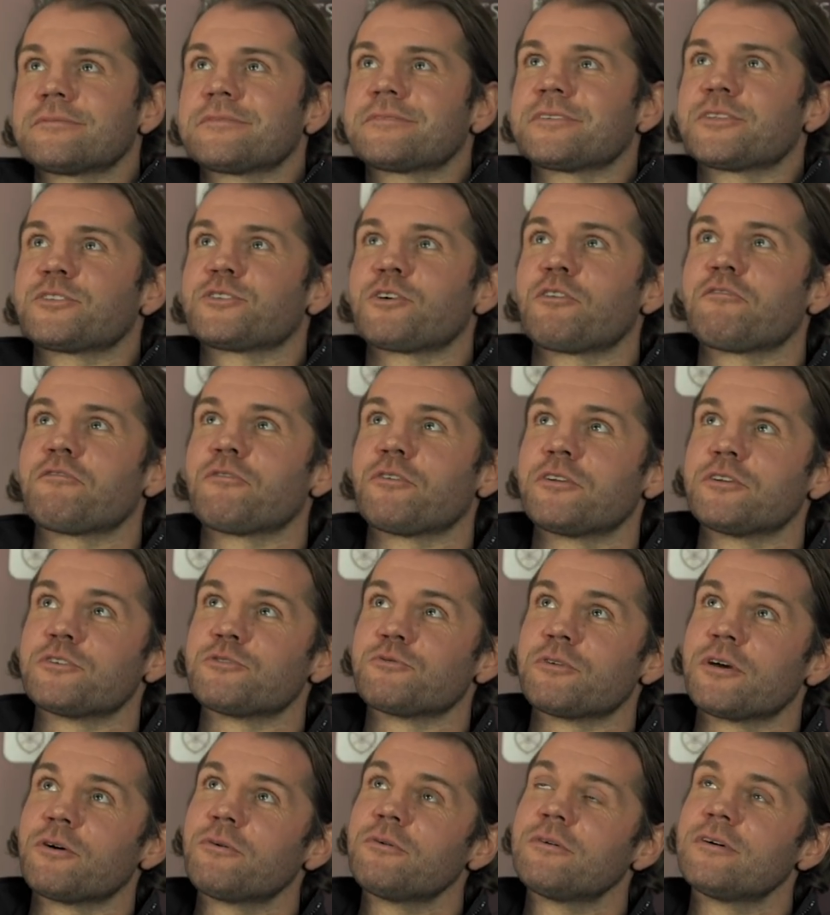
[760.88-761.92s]
A tough one as
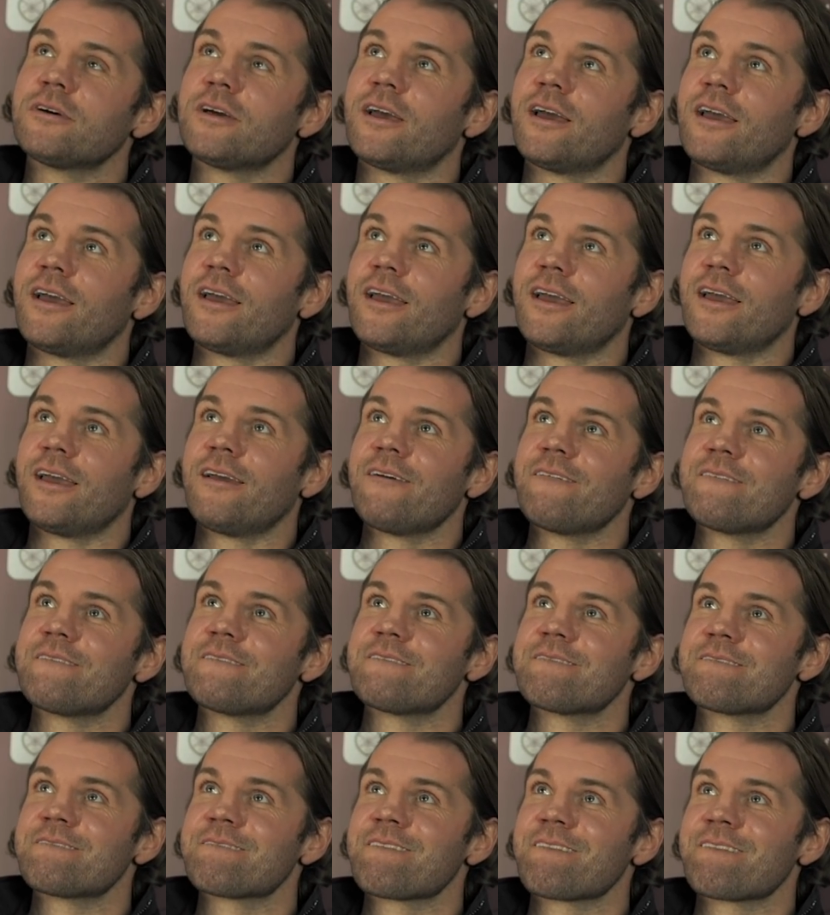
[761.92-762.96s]
well.
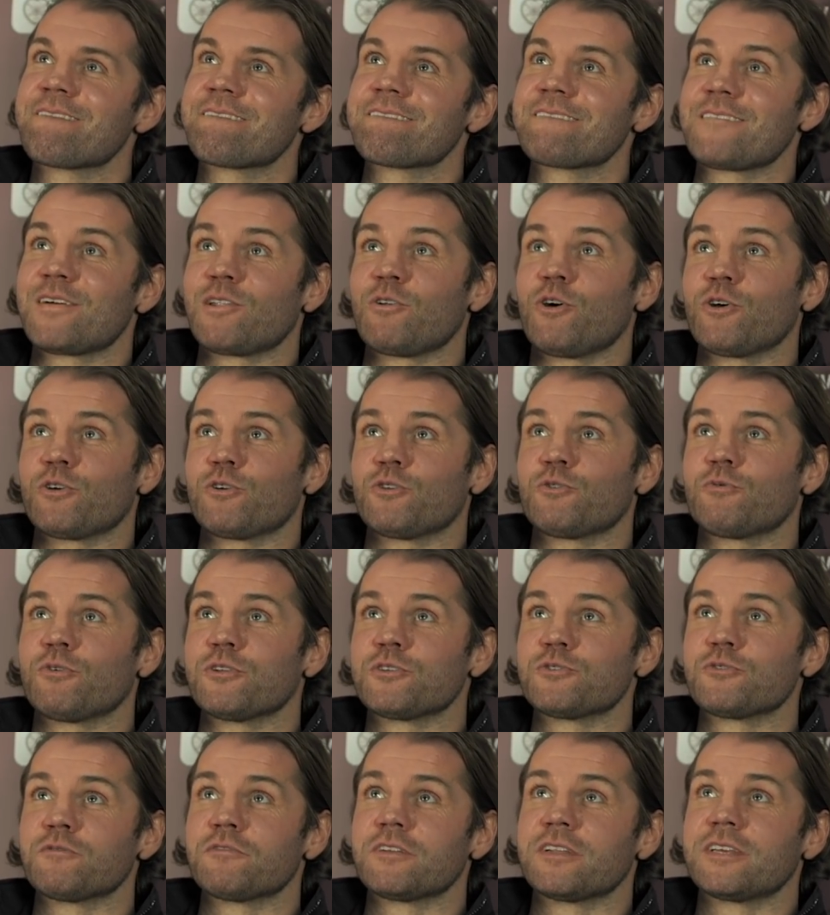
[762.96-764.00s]
What good
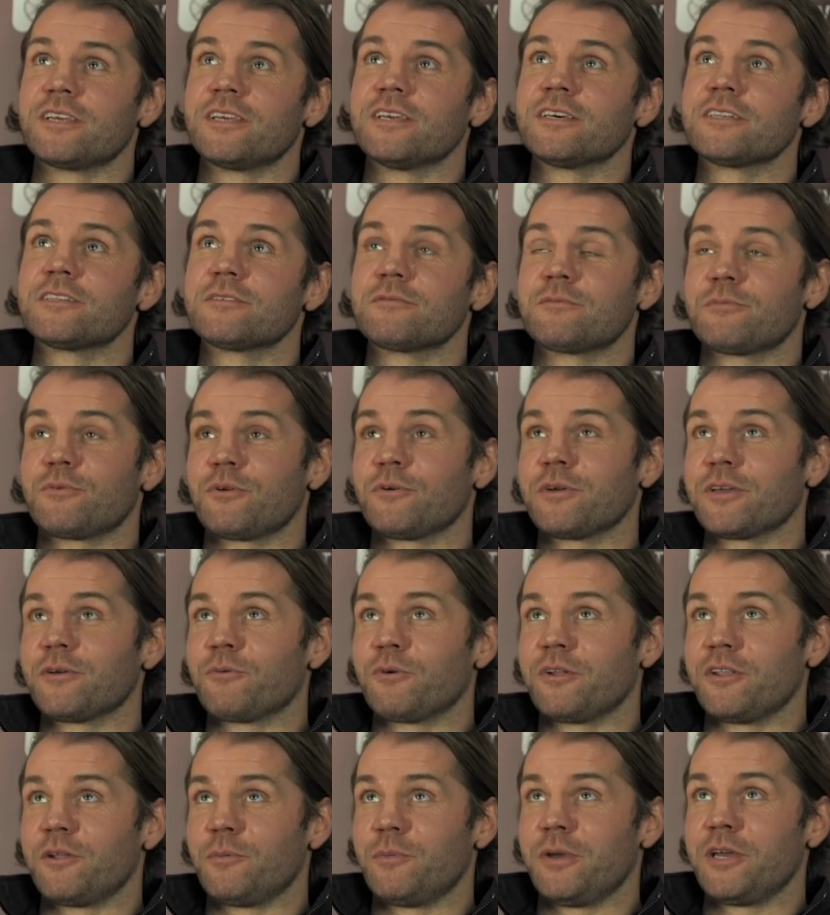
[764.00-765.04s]
ones over the years. Probably got
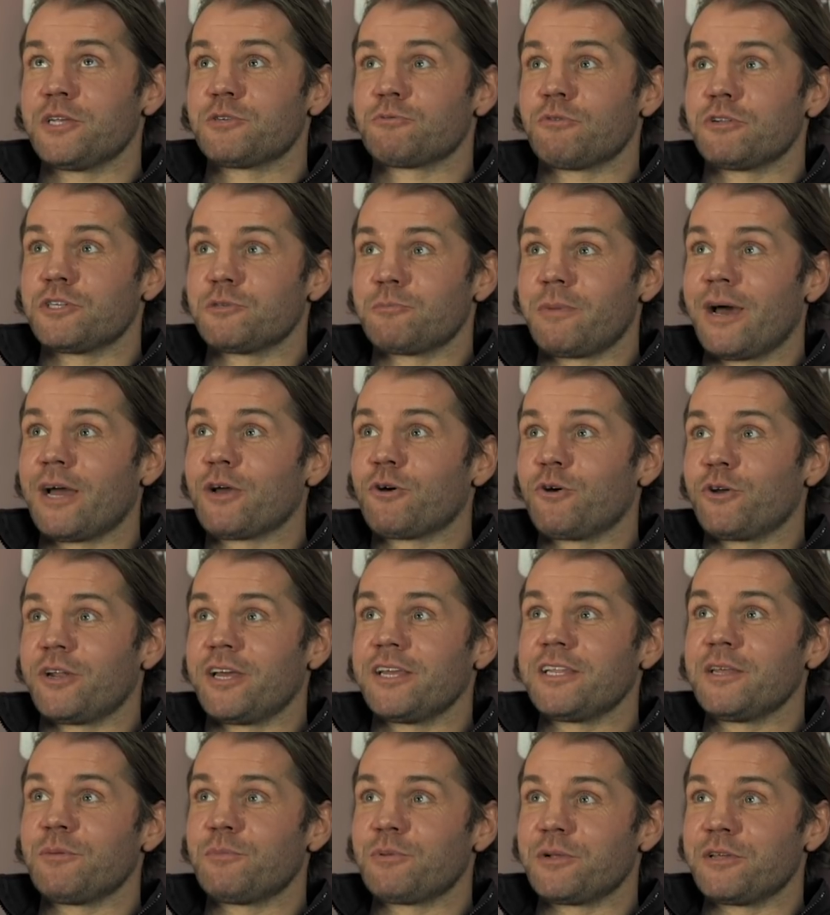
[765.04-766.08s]
one of the best ones back
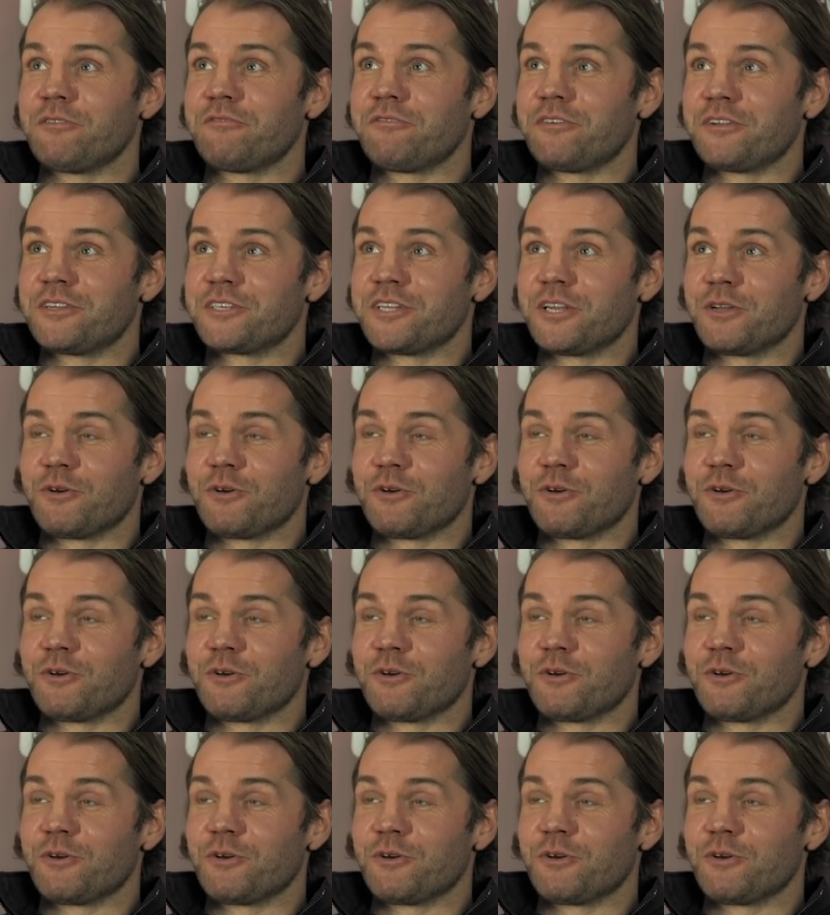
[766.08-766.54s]
already, playing for us